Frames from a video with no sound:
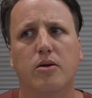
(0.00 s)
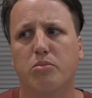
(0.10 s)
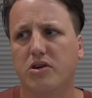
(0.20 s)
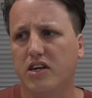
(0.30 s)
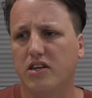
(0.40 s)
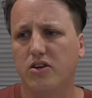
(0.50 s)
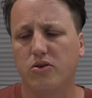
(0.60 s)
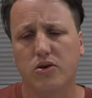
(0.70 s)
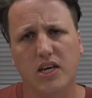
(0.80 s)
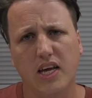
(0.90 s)
protecting
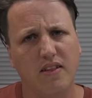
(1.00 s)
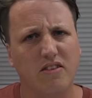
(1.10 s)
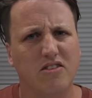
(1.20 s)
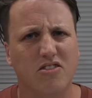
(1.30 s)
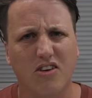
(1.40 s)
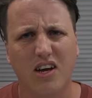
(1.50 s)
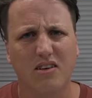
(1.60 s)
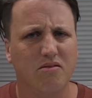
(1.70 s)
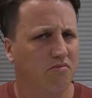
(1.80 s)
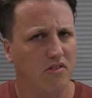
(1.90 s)
your gear that's inside,
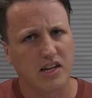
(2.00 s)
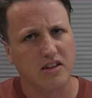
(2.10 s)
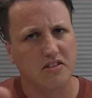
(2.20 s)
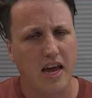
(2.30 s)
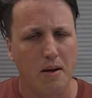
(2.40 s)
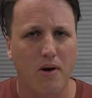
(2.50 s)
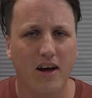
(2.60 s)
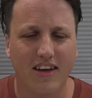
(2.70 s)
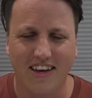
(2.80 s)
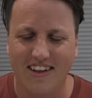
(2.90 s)
like this
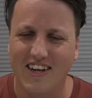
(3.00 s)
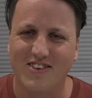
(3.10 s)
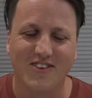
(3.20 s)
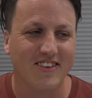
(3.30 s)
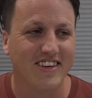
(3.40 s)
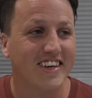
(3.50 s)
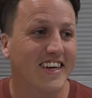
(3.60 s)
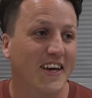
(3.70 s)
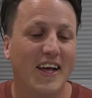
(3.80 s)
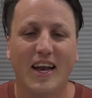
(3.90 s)
camera and that sort of thing,
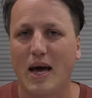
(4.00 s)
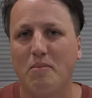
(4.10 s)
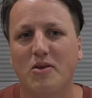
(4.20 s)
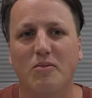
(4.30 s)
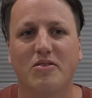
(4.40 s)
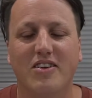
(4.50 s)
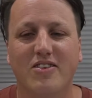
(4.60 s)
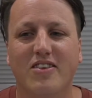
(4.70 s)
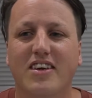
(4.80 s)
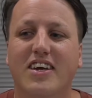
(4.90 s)
laptops, that
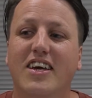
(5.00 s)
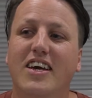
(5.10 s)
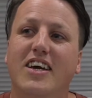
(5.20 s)
sort of thing.